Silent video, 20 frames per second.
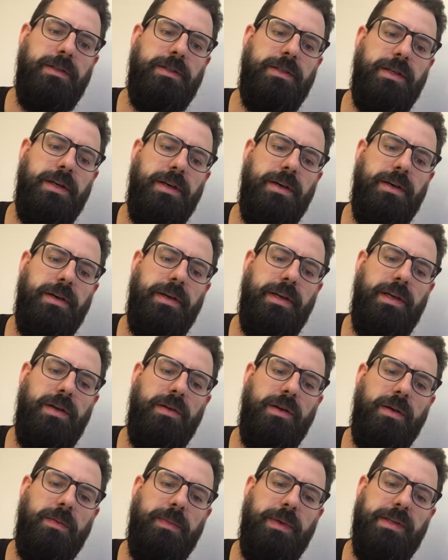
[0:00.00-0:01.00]
to
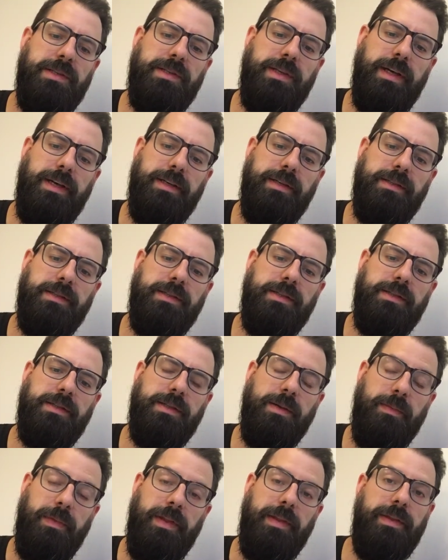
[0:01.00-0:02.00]
hearing me say
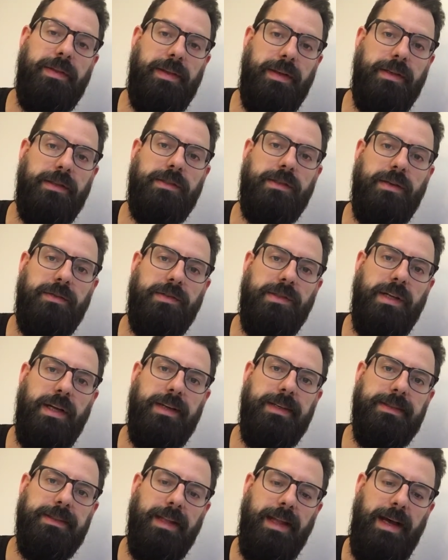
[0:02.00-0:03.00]
some of the things I've
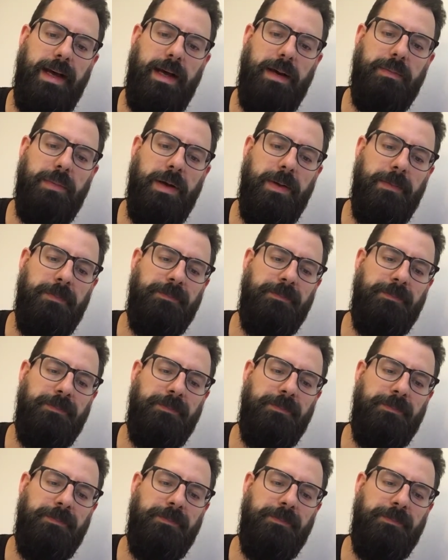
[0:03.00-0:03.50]
said in lab.